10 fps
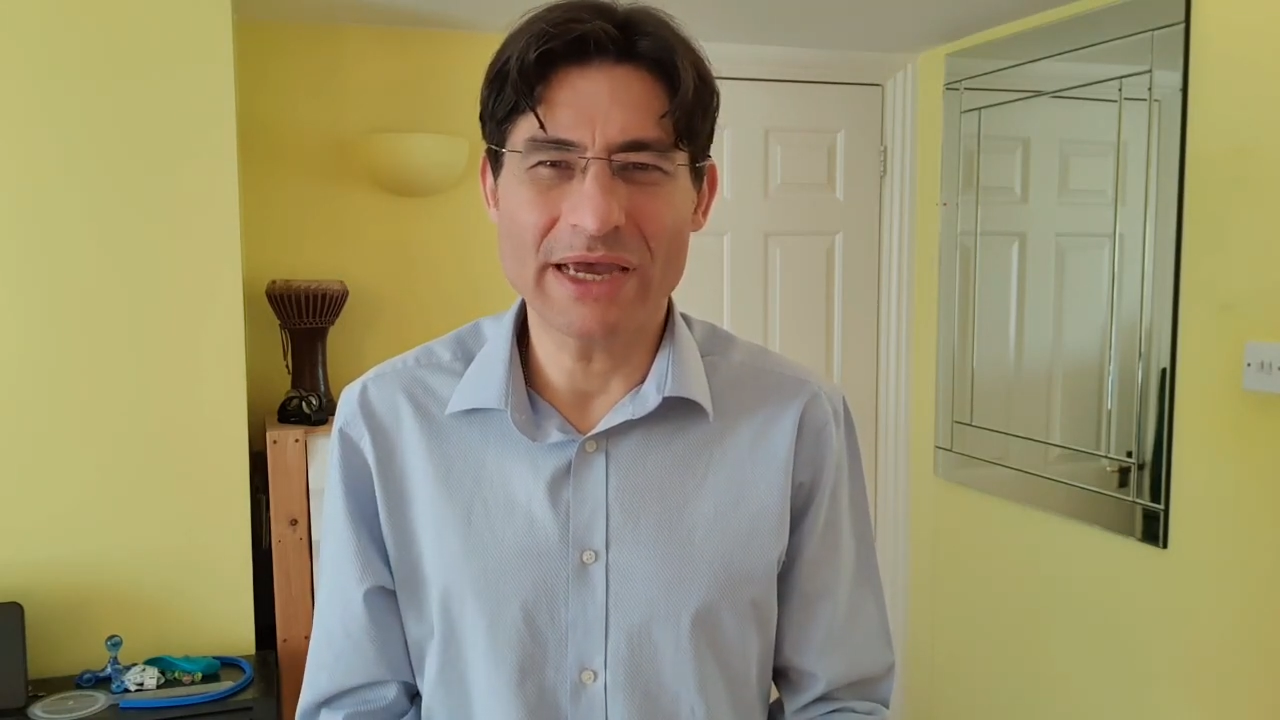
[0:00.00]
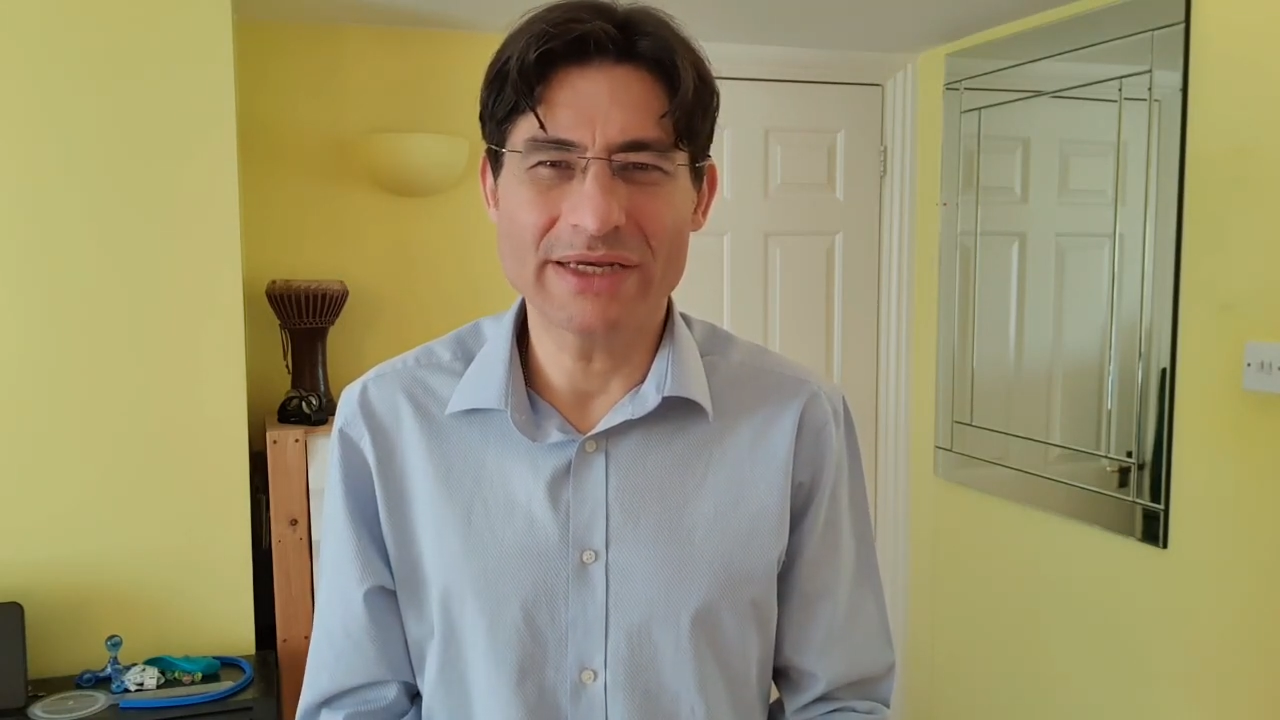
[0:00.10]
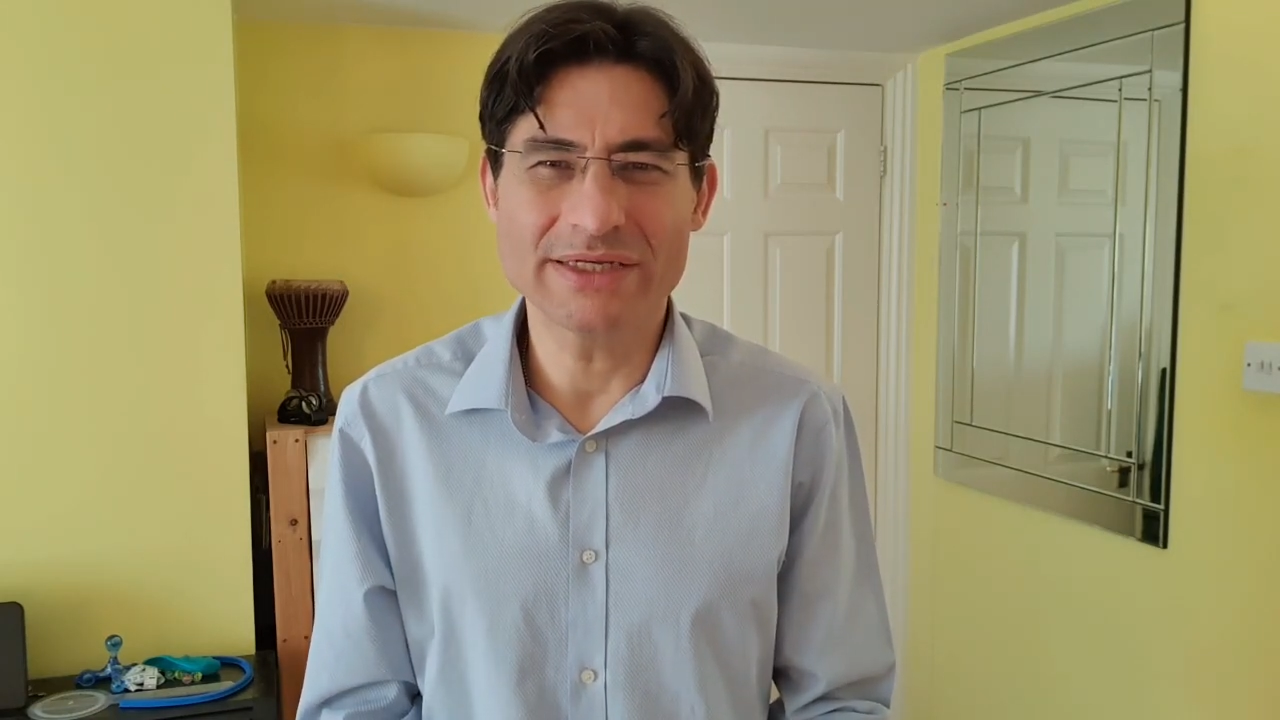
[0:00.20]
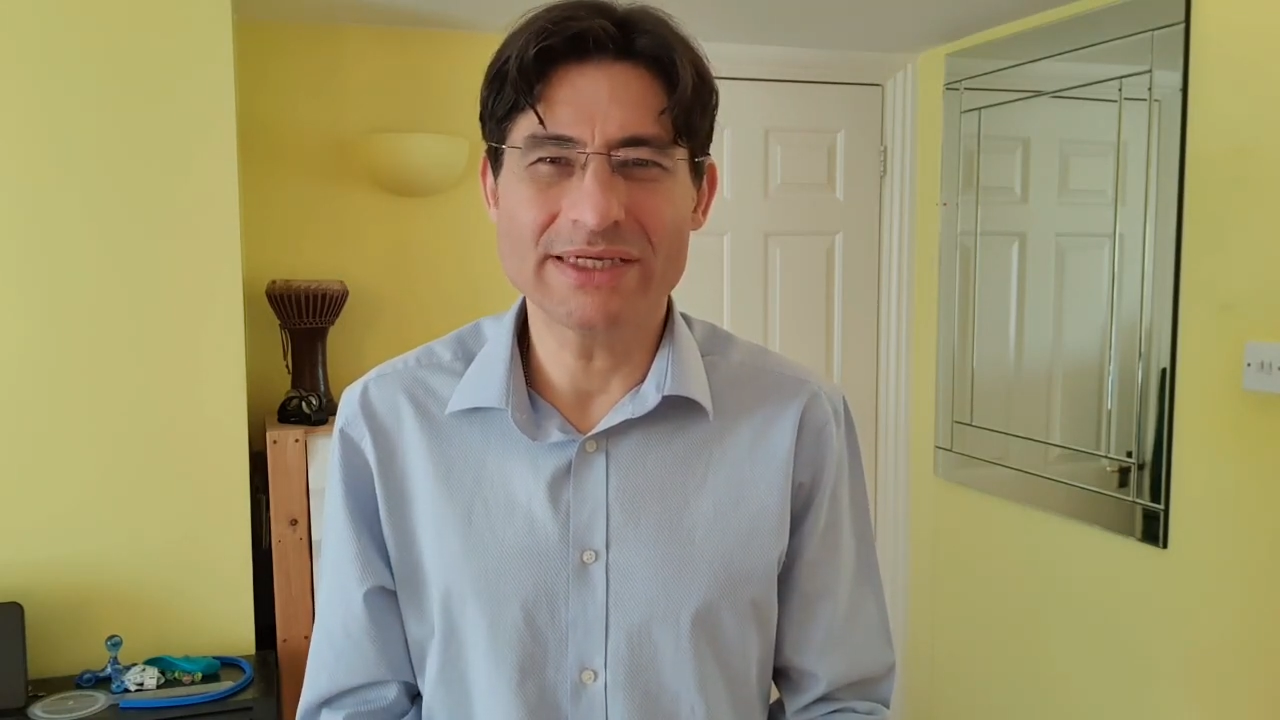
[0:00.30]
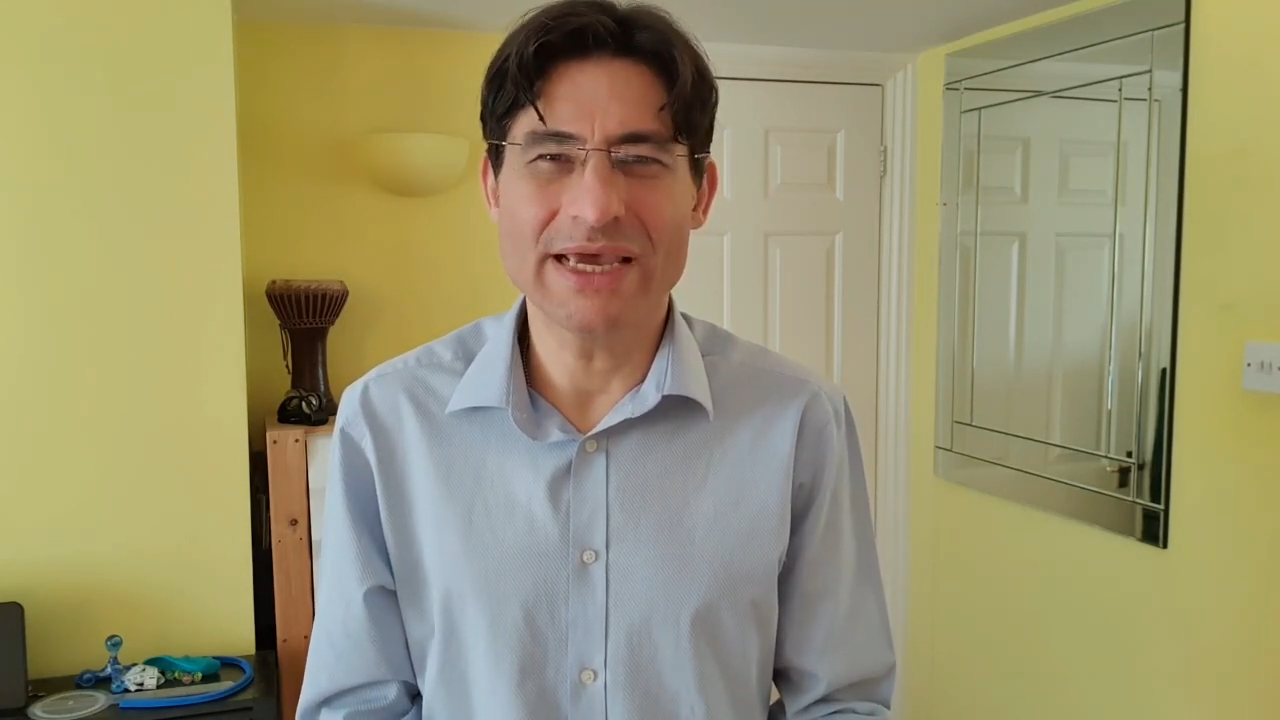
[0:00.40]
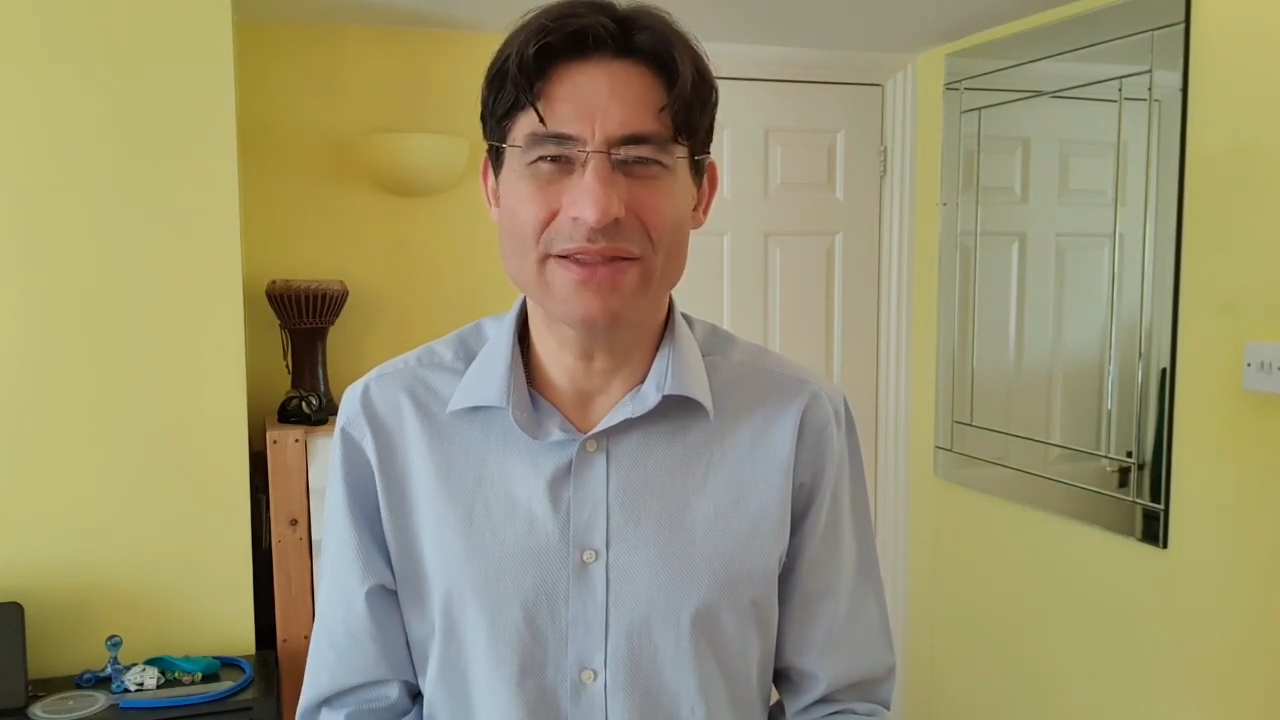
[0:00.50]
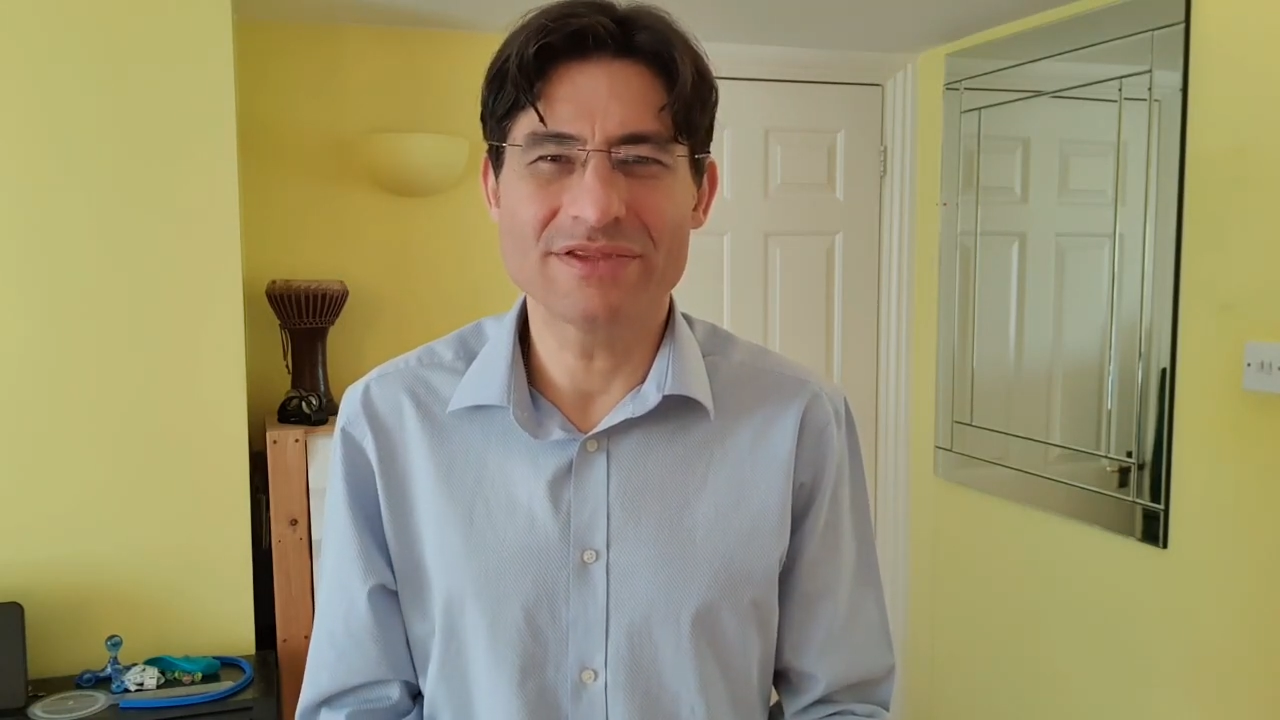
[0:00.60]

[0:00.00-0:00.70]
and yet